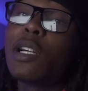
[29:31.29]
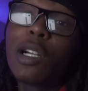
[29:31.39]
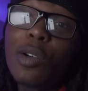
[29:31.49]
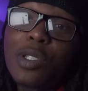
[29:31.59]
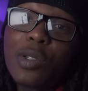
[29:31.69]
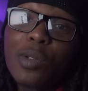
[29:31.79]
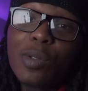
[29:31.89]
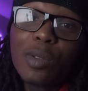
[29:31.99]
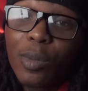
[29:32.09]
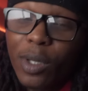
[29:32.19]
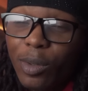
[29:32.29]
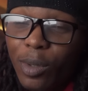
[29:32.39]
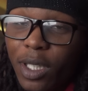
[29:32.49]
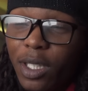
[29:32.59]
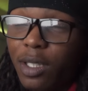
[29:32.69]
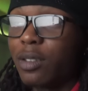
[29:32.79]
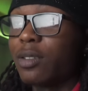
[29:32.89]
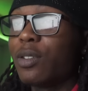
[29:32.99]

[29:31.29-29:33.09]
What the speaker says: will go to when you geek.